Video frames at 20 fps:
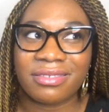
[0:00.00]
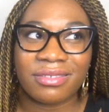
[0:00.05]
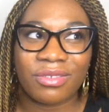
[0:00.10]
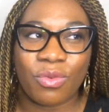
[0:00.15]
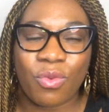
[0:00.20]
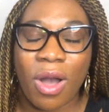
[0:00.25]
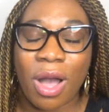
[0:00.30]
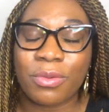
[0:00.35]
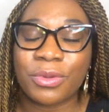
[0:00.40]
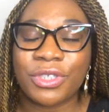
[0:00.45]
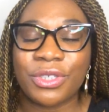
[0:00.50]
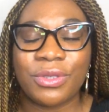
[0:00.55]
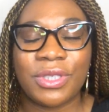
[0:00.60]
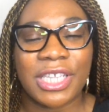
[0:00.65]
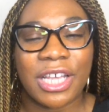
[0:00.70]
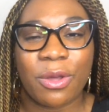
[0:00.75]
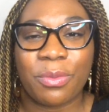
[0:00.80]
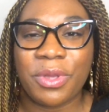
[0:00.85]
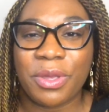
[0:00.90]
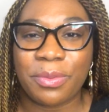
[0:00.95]
why would you
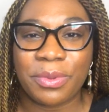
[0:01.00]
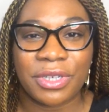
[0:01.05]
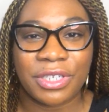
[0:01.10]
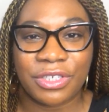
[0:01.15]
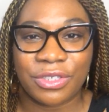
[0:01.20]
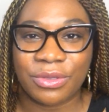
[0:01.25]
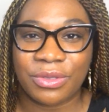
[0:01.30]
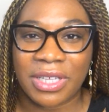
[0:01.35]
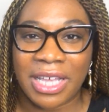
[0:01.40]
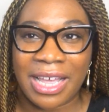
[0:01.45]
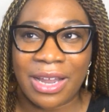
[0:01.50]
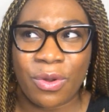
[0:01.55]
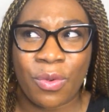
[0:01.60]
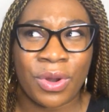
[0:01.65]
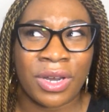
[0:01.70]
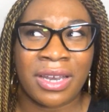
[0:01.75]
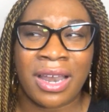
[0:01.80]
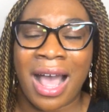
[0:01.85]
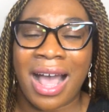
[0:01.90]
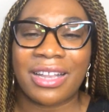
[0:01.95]
tell people to do that
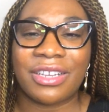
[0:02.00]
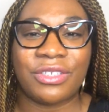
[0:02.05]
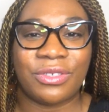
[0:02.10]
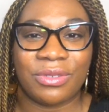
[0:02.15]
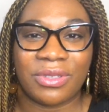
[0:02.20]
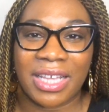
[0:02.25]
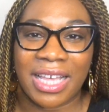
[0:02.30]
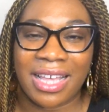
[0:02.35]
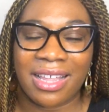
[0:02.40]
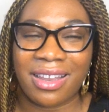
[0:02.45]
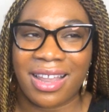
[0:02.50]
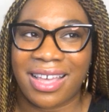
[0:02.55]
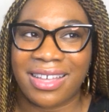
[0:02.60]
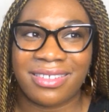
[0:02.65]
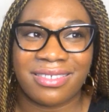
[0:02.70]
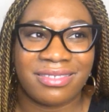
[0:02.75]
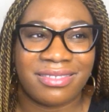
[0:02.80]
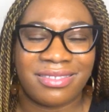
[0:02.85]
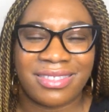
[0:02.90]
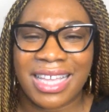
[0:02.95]
or not do that?
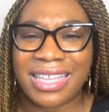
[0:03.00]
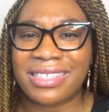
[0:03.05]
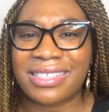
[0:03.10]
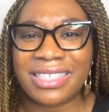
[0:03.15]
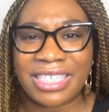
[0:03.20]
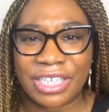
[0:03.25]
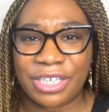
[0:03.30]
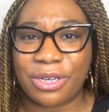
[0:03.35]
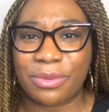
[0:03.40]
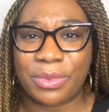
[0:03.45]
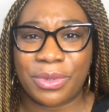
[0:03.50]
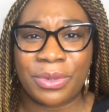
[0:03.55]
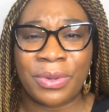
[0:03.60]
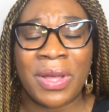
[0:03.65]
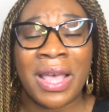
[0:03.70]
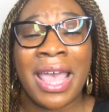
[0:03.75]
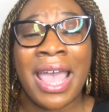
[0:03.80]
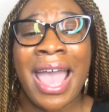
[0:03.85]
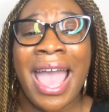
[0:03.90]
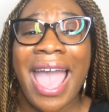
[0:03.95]
Like, that's terrible.